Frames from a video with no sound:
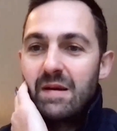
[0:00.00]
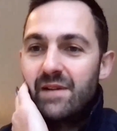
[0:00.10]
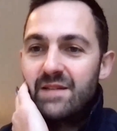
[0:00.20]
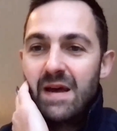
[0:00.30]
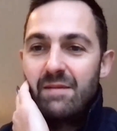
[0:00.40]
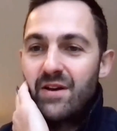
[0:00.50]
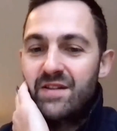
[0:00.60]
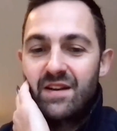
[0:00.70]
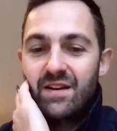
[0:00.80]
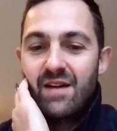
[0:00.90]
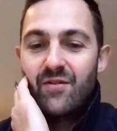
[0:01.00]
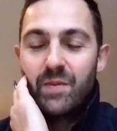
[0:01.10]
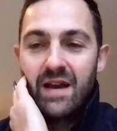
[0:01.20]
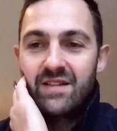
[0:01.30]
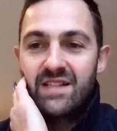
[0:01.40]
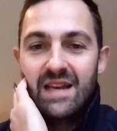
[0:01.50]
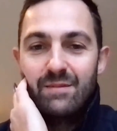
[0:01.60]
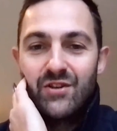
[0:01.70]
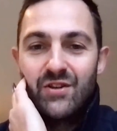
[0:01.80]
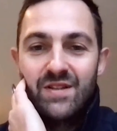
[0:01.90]
he spent most of the night not being able to
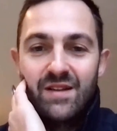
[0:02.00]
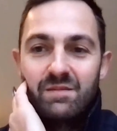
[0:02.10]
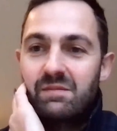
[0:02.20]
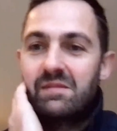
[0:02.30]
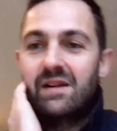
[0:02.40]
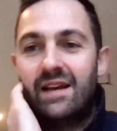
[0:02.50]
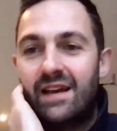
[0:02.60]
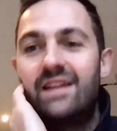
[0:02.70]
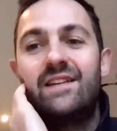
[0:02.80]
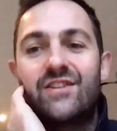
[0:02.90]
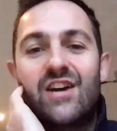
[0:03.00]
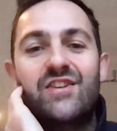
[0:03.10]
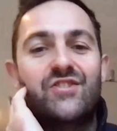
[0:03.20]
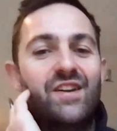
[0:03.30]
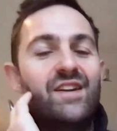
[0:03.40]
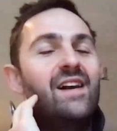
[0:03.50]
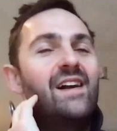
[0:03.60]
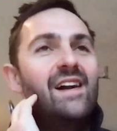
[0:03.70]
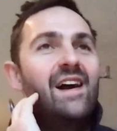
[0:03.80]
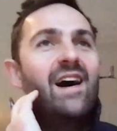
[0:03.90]
sleep due to indigestion,
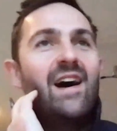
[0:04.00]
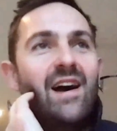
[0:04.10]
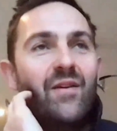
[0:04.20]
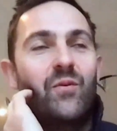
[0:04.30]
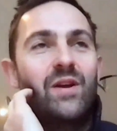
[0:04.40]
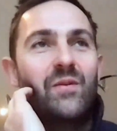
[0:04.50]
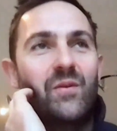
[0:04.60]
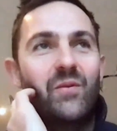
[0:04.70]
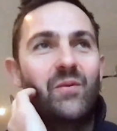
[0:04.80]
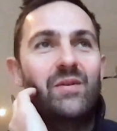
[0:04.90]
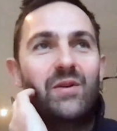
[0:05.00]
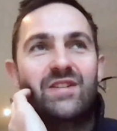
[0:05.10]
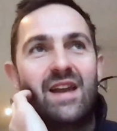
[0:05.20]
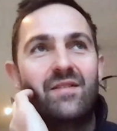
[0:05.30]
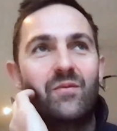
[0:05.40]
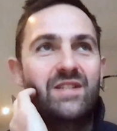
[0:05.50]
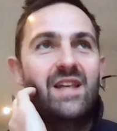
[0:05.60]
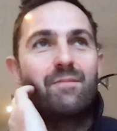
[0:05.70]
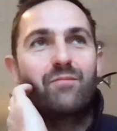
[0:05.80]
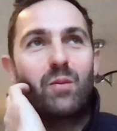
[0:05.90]
which then